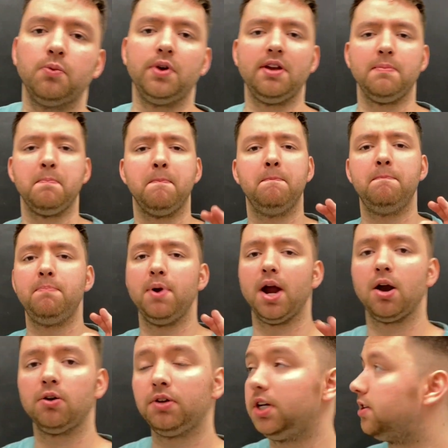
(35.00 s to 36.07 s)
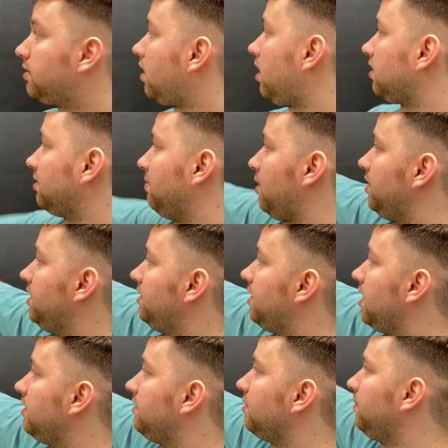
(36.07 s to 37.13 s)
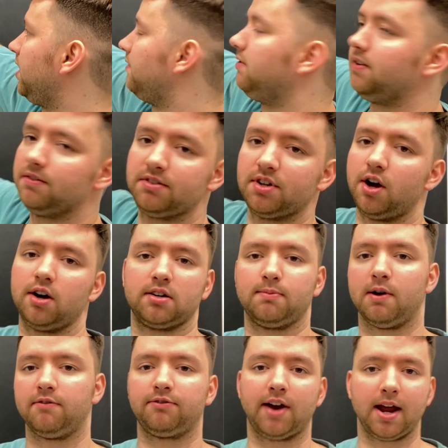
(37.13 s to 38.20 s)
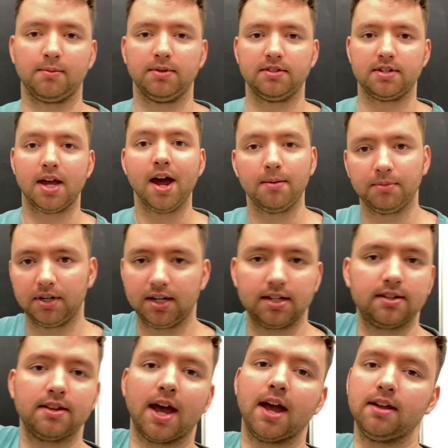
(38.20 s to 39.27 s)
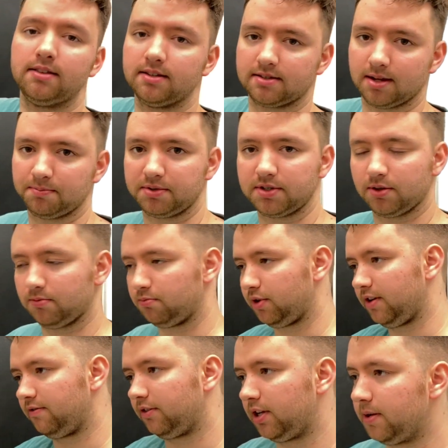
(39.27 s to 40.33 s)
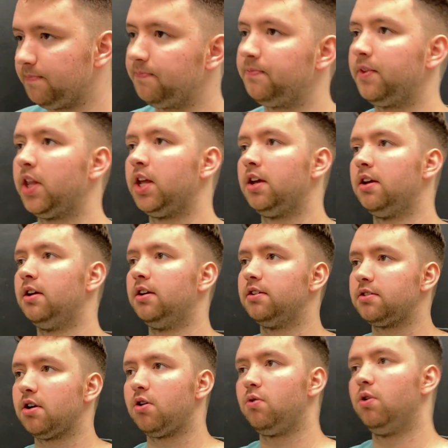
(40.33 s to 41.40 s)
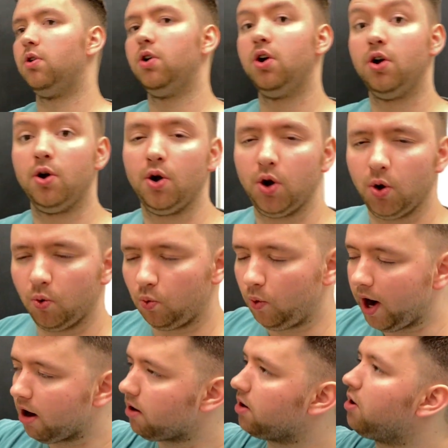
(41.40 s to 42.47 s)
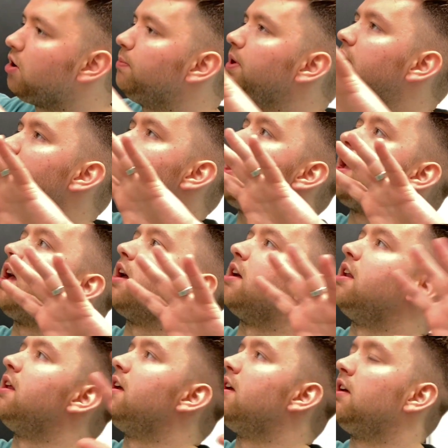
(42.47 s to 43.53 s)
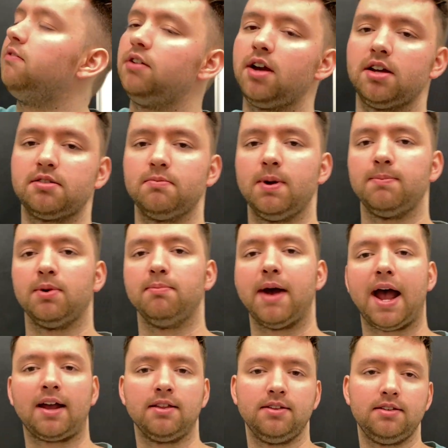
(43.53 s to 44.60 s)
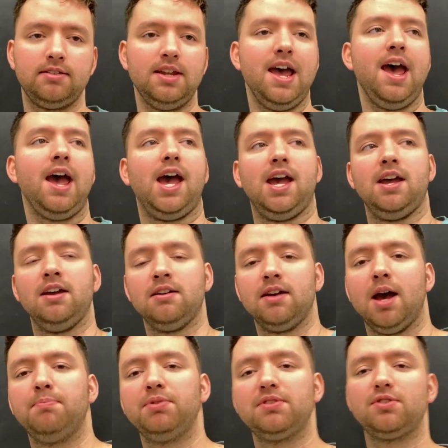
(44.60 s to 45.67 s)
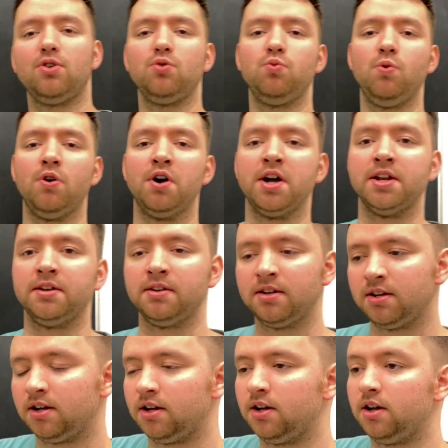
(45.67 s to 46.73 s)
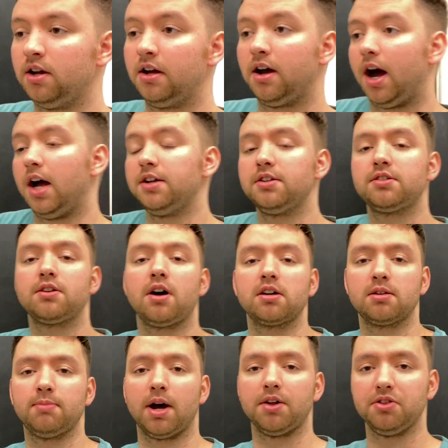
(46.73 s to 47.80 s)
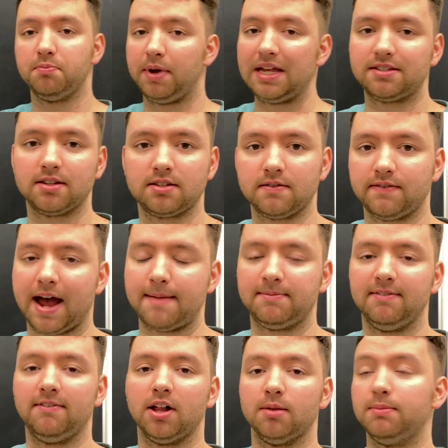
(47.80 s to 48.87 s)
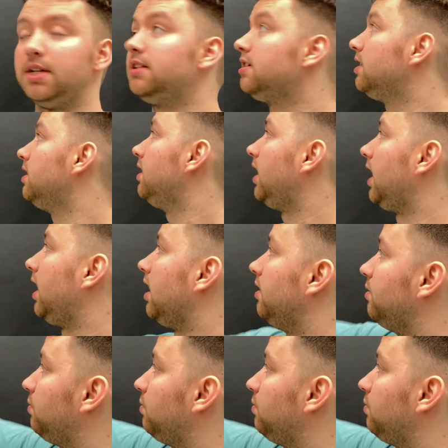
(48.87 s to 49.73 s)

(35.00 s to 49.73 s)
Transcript: We barely talked about intents and we haven't even talked about fragments yet. I'm going to get to that in this episode briefly. So, where it all began, if you guys remember back in the day, episode one, I just talked about the basics of app development and